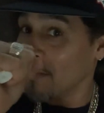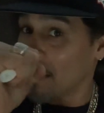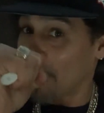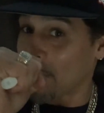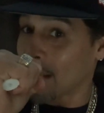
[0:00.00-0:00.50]

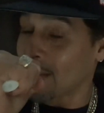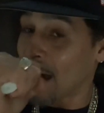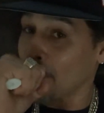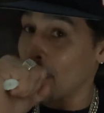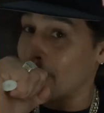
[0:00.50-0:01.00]
I think a
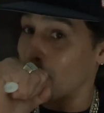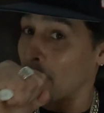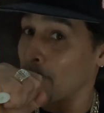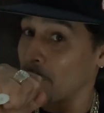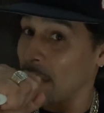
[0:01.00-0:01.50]
lot of people
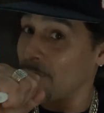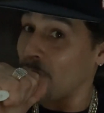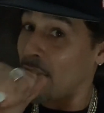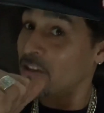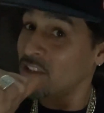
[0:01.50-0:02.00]
are,
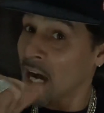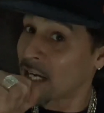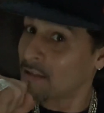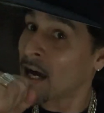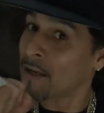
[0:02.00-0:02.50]
that
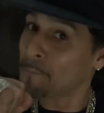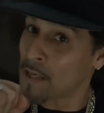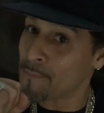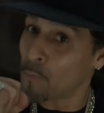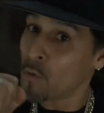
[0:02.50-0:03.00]
sock a lot of
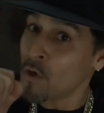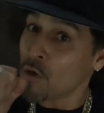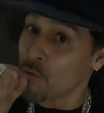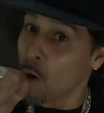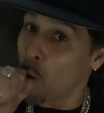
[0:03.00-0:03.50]
people
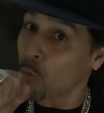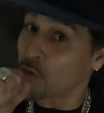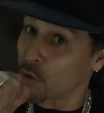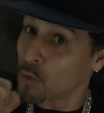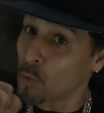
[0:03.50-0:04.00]
know
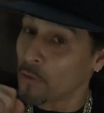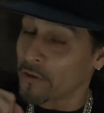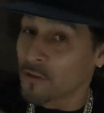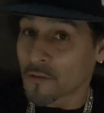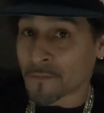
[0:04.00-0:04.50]
to do
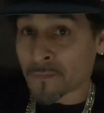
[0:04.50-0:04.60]
this.